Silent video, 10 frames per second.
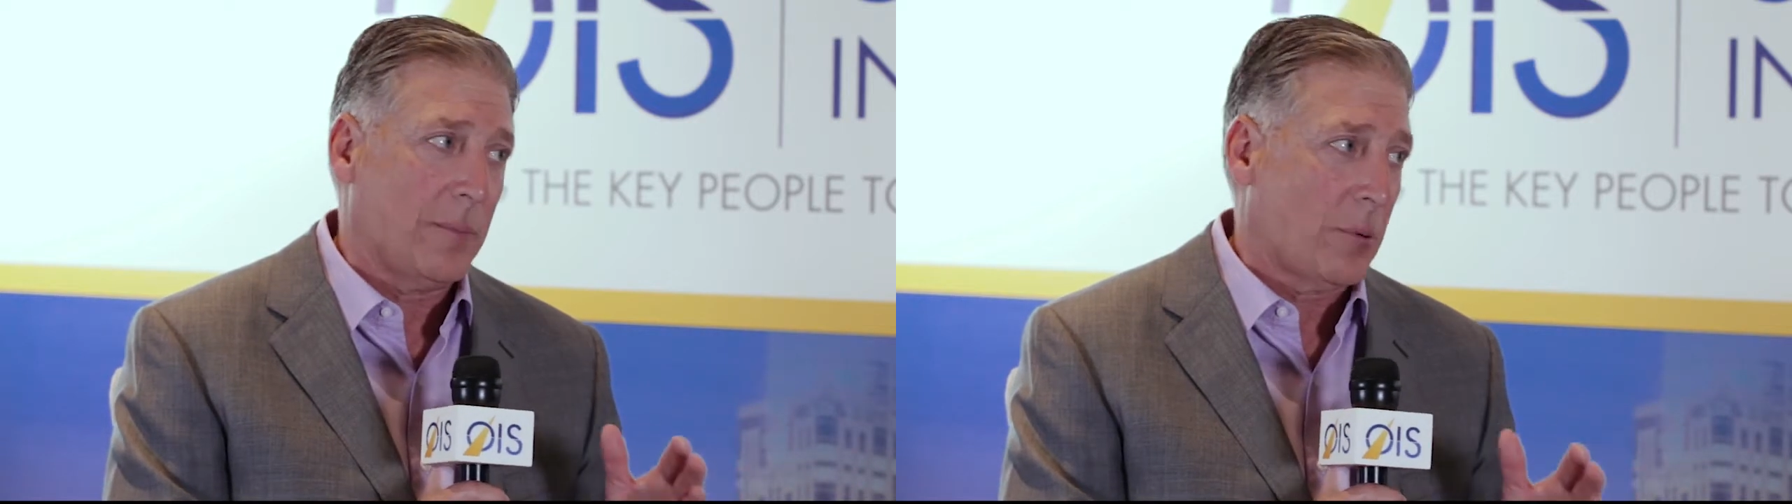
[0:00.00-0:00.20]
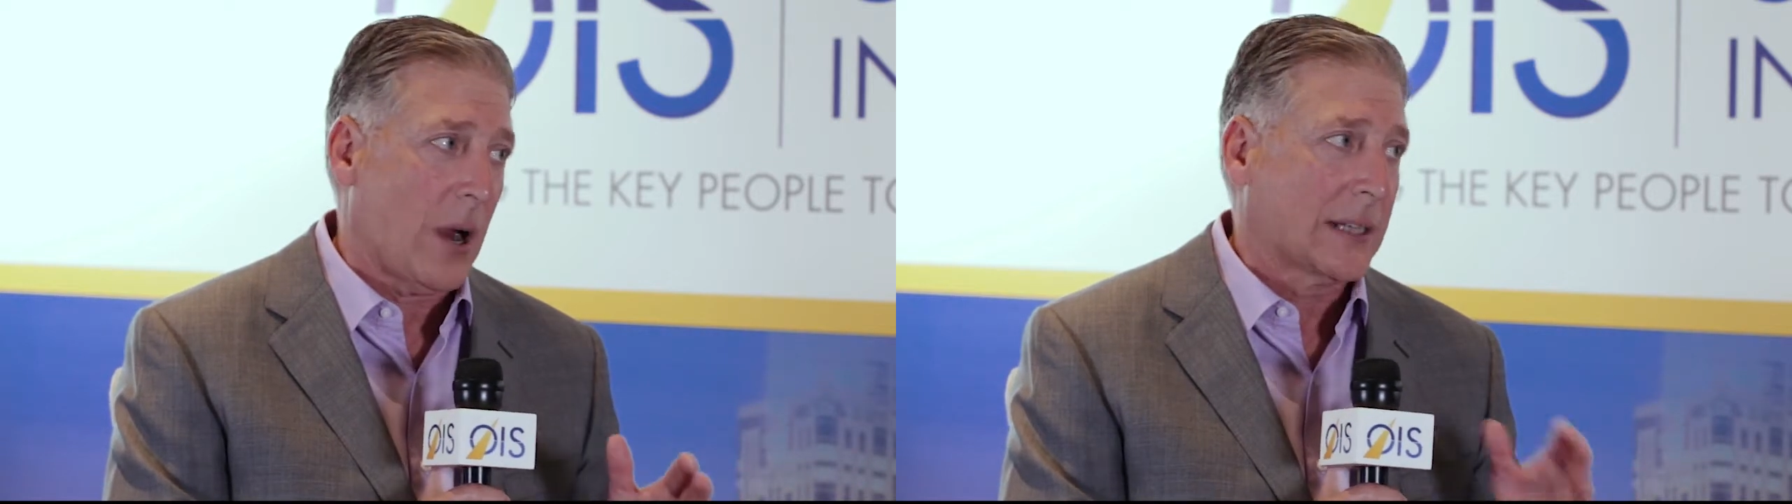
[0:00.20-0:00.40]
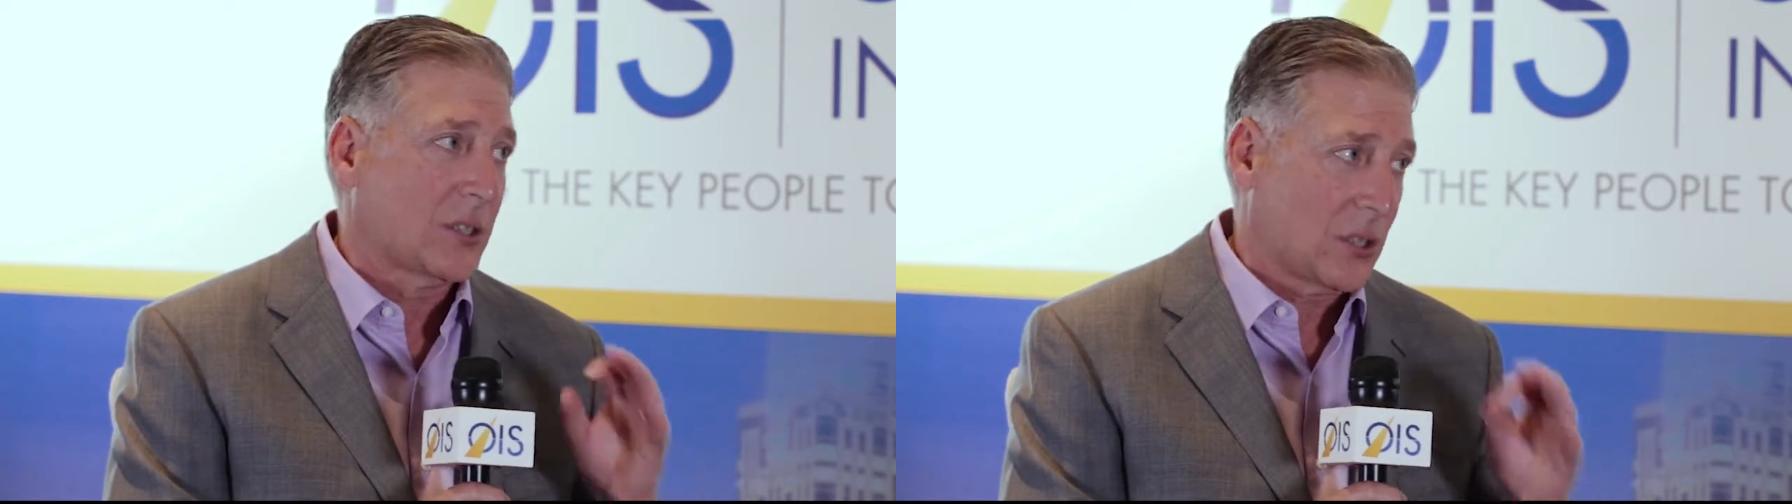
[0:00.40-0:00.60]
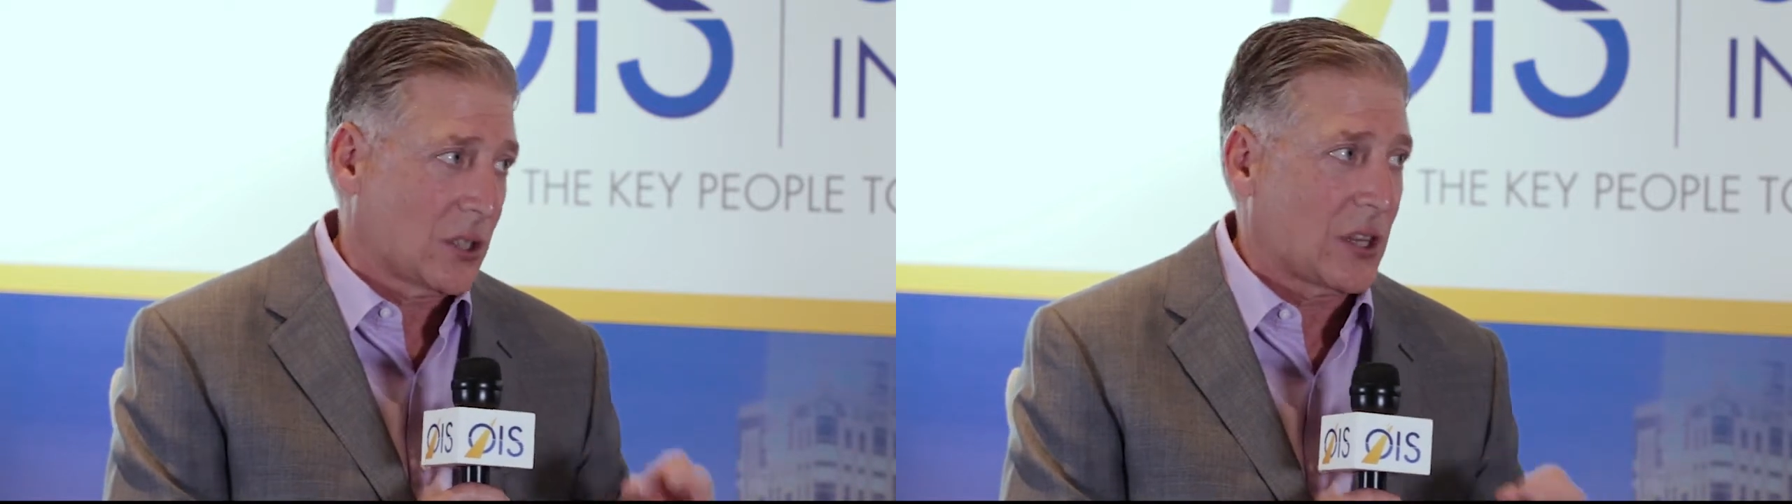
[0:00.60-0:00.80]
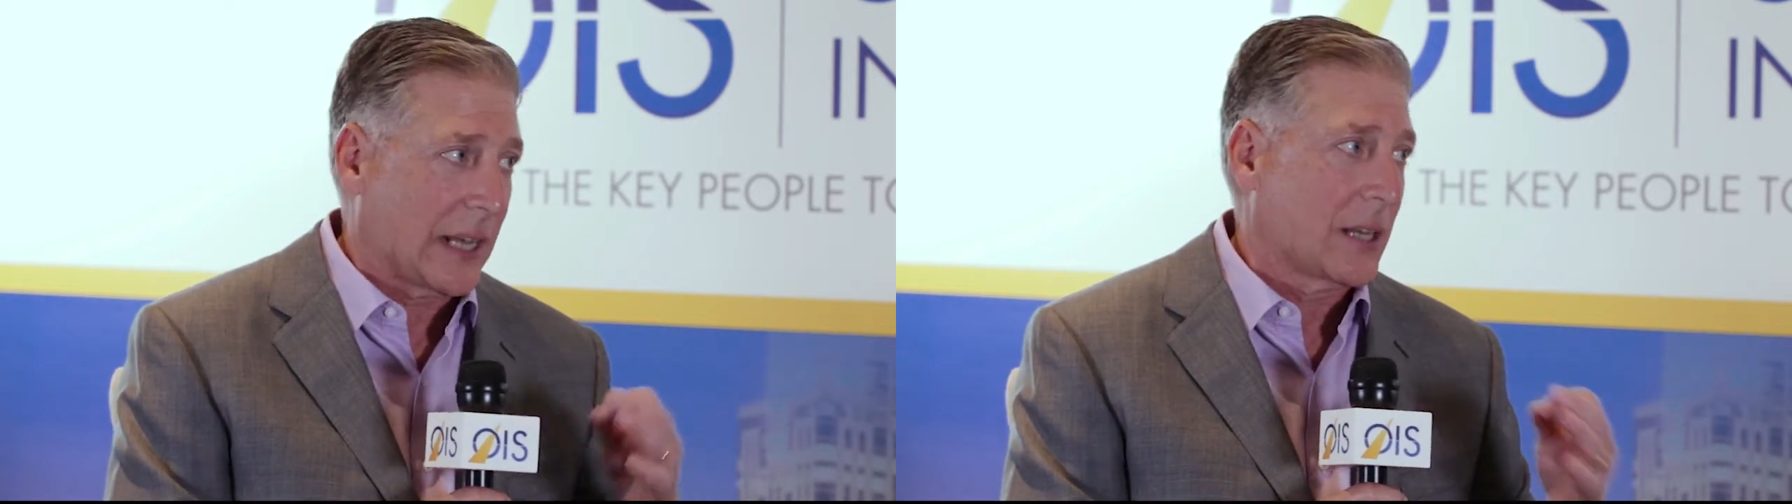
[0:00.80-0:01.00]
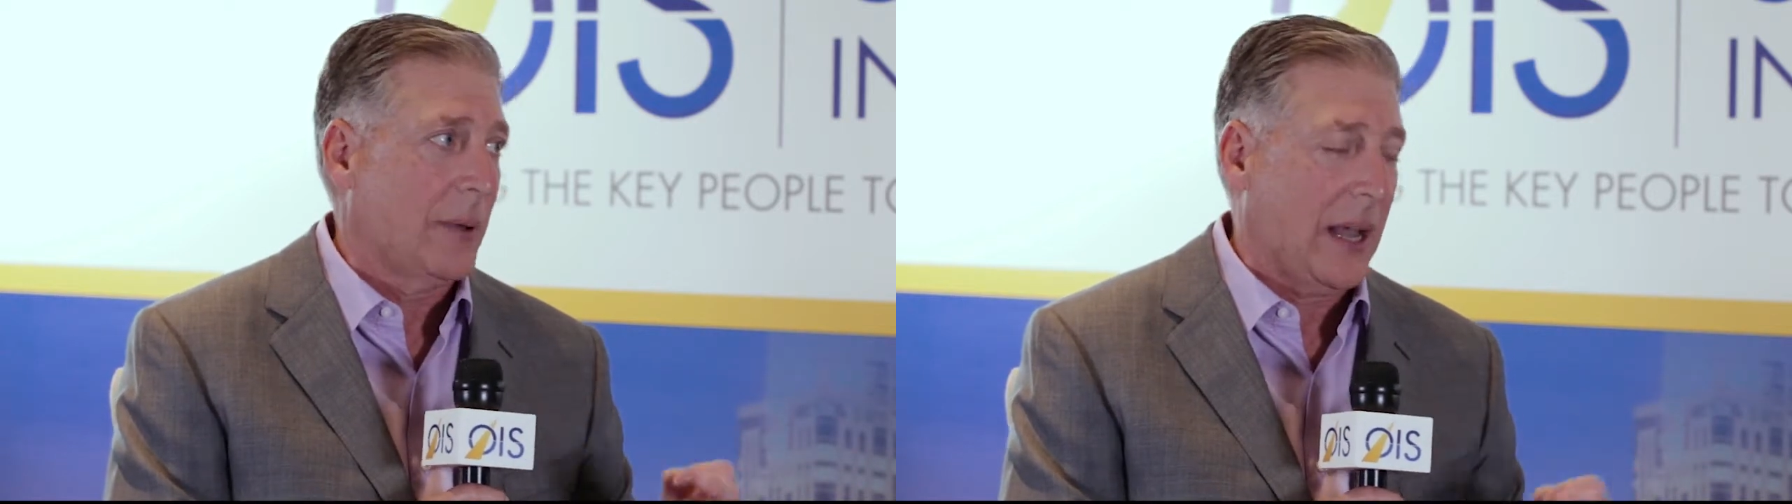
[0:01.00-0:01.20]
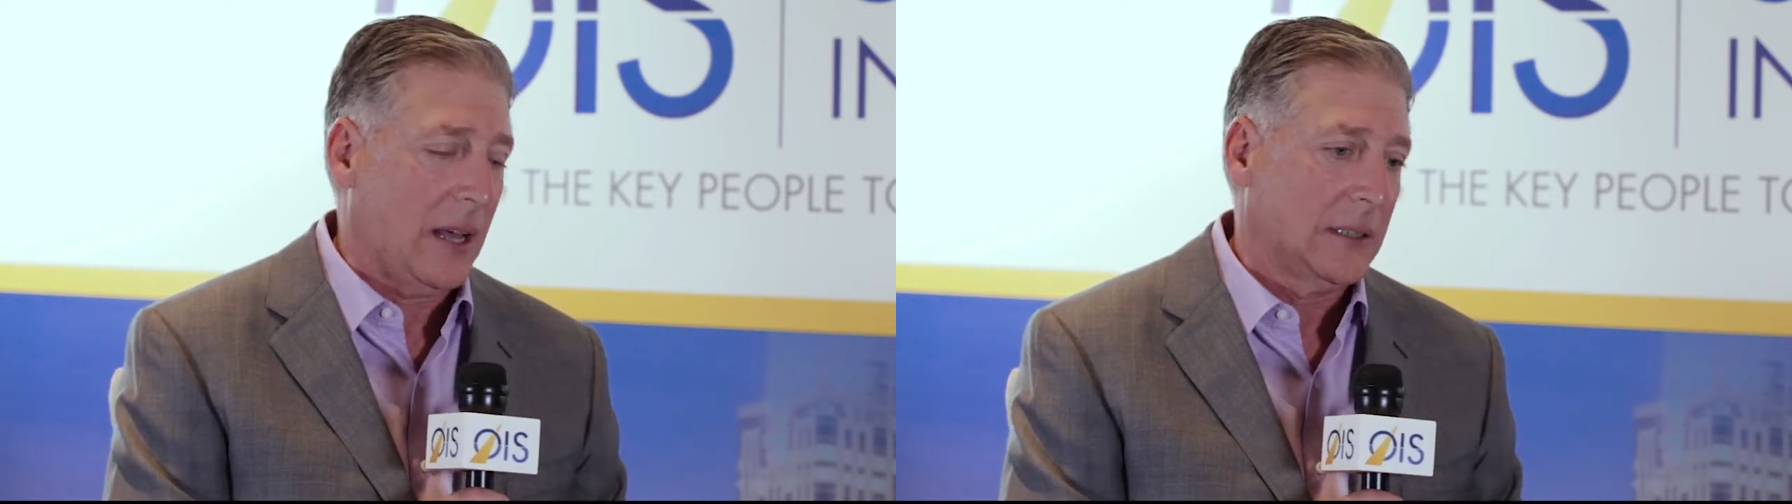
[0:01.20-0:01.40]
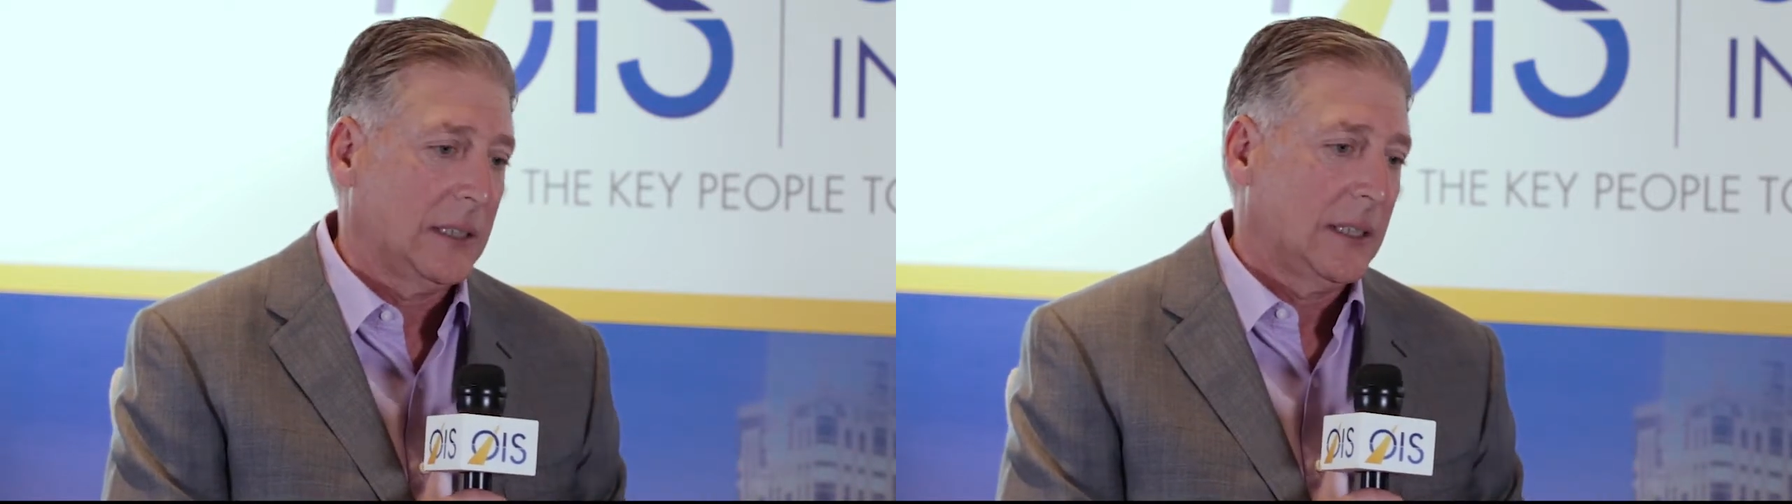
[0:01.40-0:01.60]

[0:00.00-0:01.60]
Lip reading: practices think about